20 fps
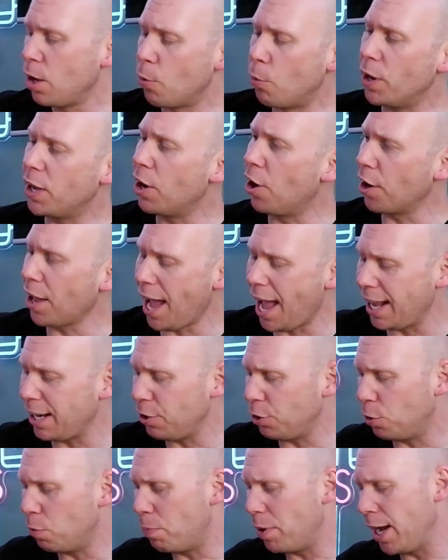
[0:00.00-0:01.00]
We got a
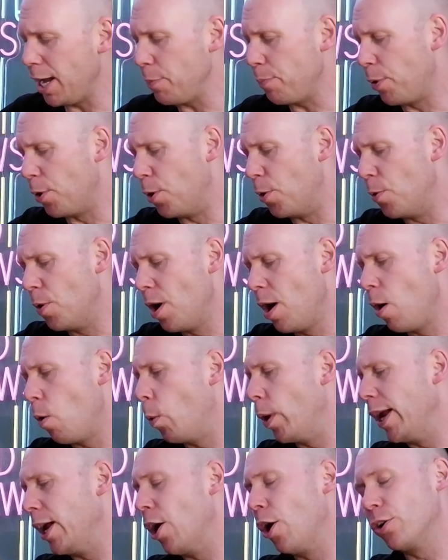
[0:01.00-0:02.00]
handle, people.
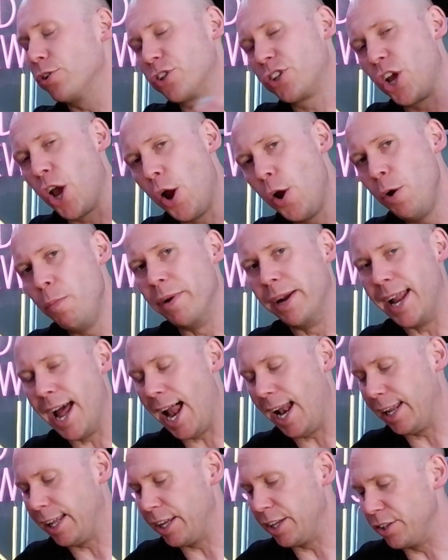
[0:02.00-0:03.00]
We got two
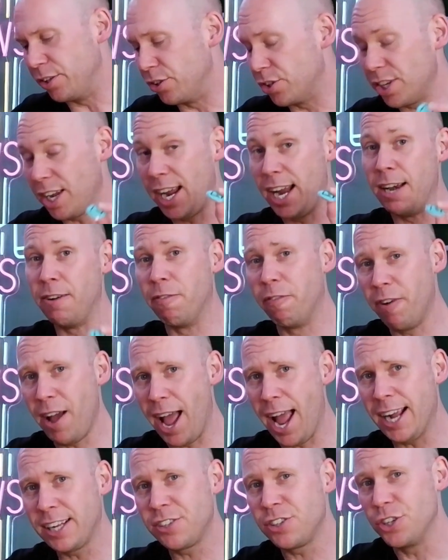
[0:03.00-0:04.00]
medallions. In
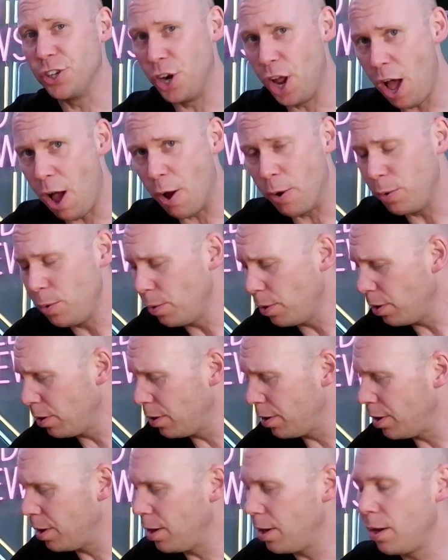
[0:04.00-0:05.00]
fact, no,
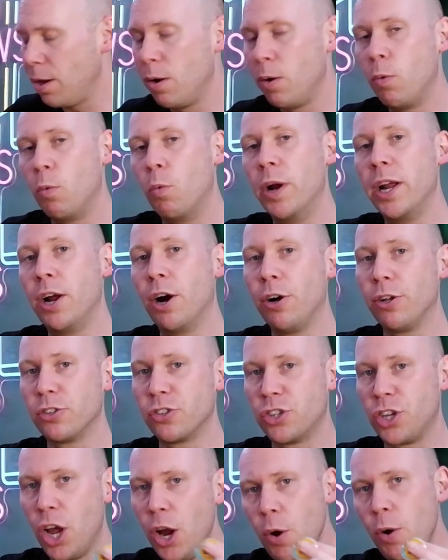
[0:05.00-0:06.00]
we
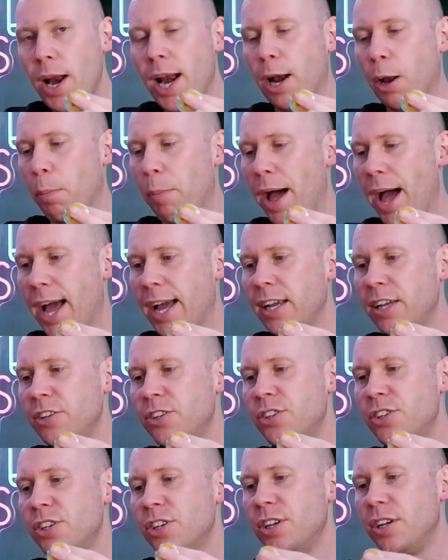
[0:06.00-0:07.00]
got two little
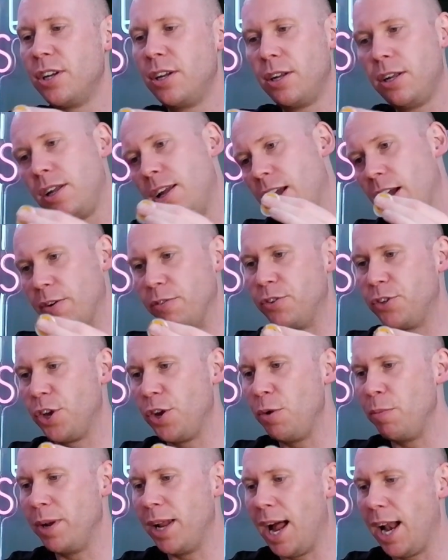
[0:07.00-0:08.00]
bags of
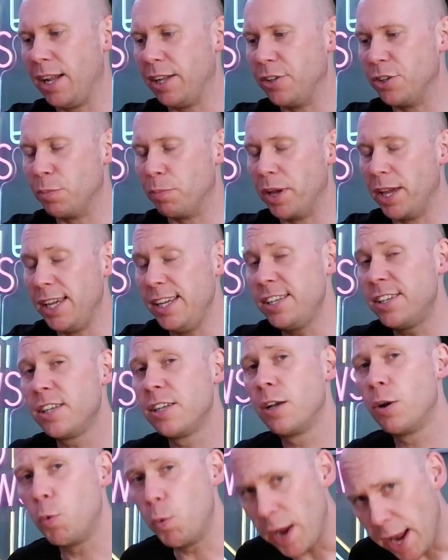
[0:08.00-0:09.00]
two medallions apiece.
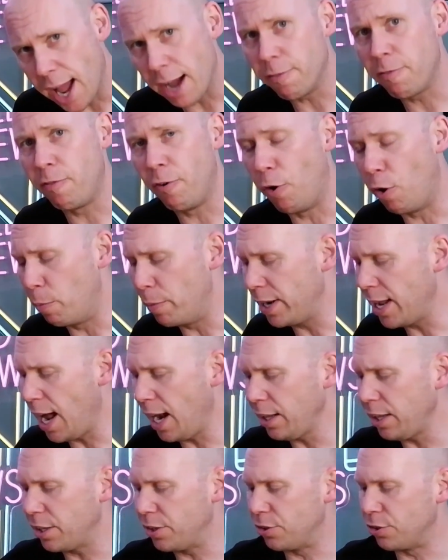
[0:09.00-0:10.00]
We have four
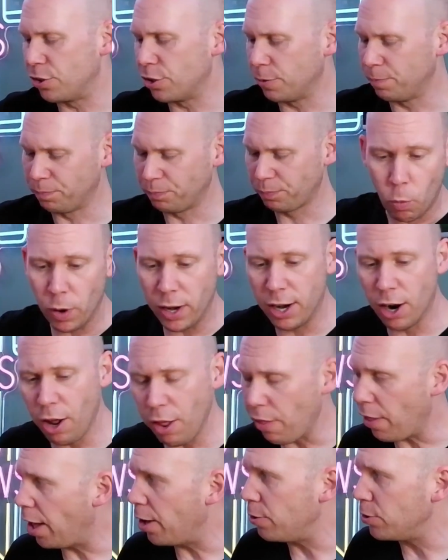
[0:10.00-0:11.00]
medallions. We
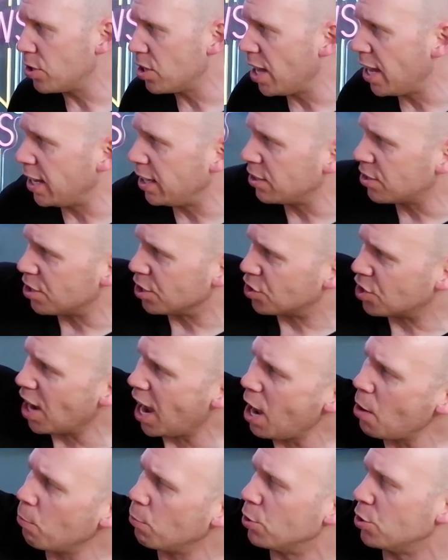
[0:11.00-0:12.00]
got those things. The
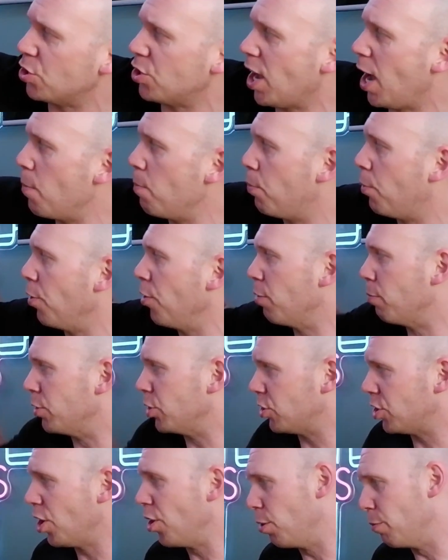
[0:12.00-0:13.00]
tap was separate
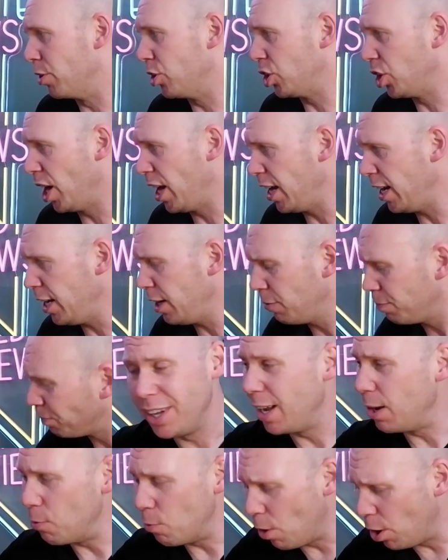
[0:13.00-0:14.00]
to the machine.
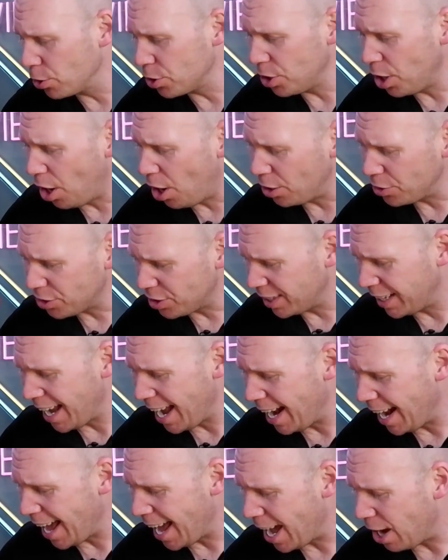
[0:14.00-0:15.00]
It wasn't hard to
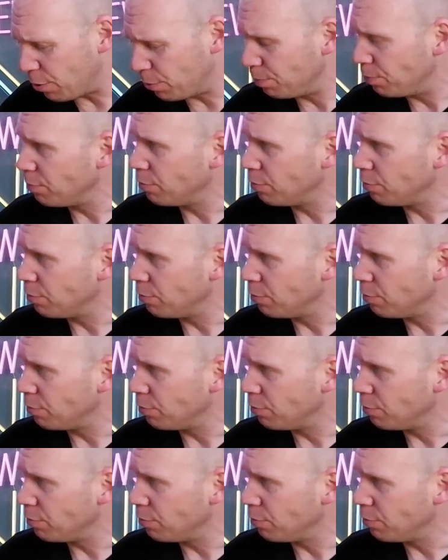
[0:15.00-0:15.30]
get out.